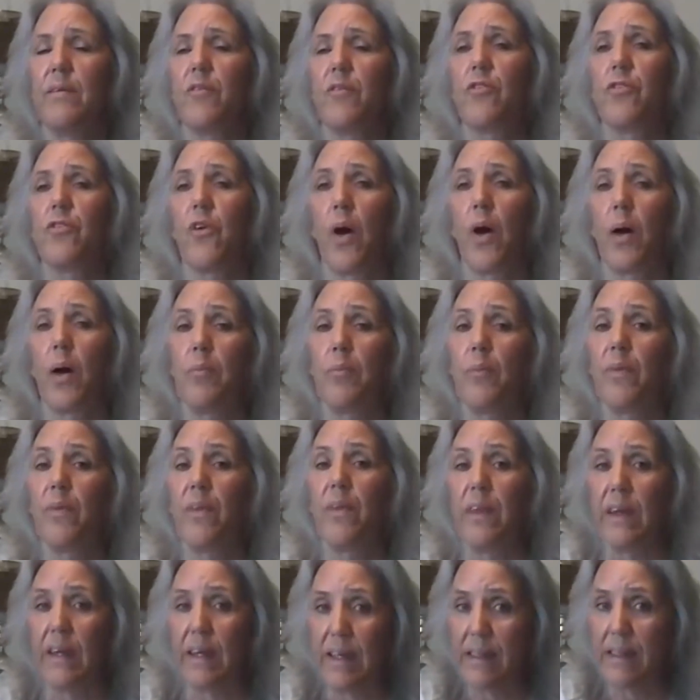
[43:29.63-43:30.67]
from
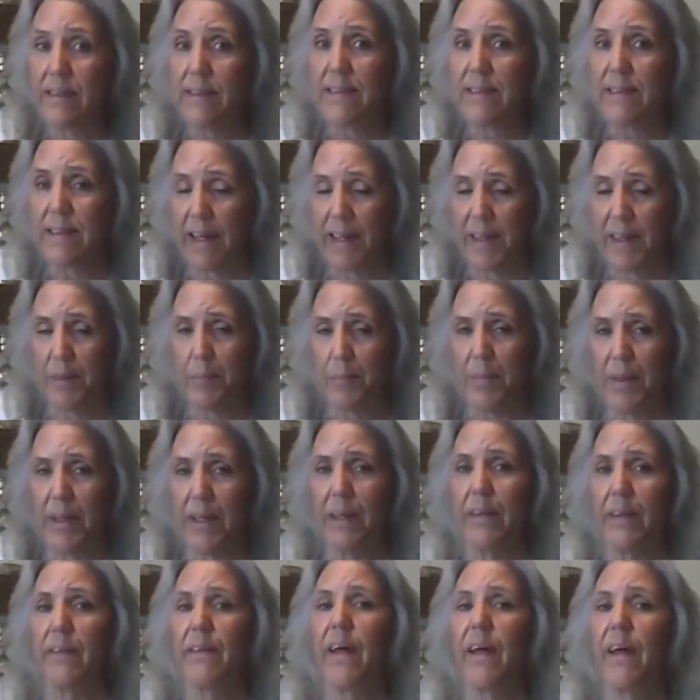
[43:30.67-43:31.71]
the inside of
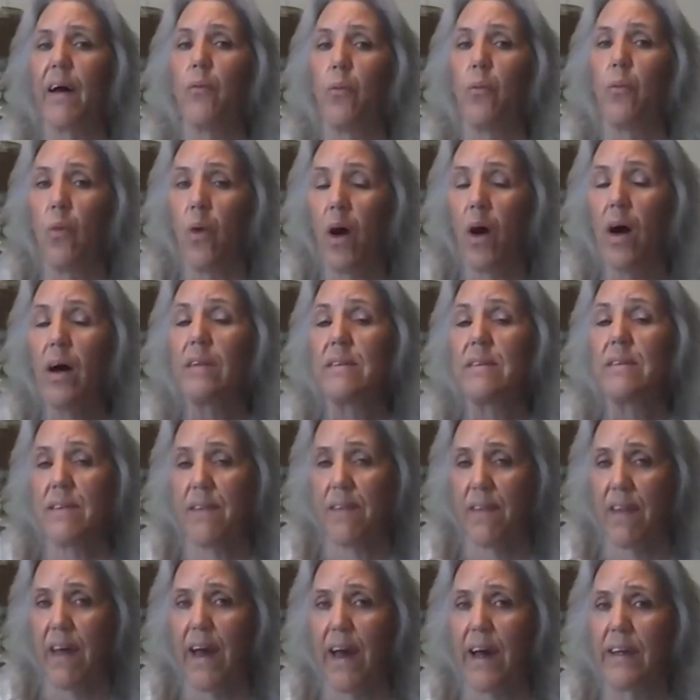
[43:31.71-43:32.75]
me that wants
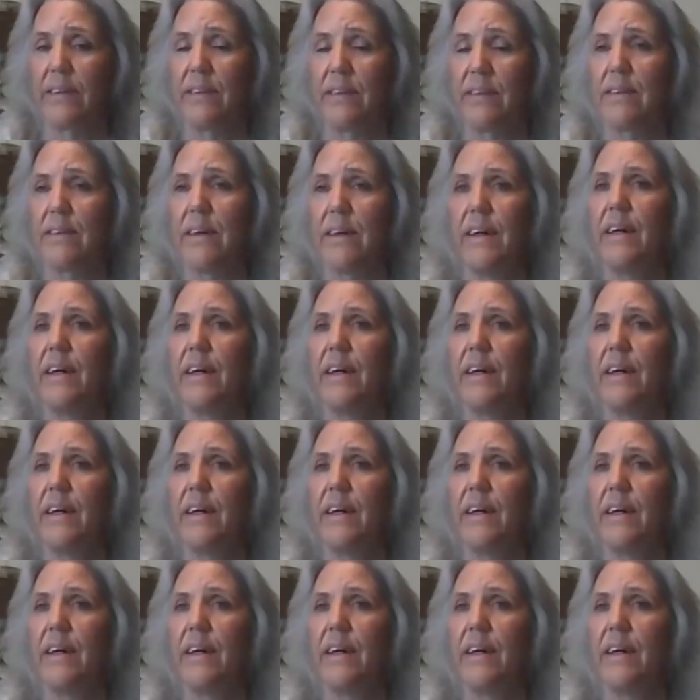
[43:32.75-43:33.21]
that,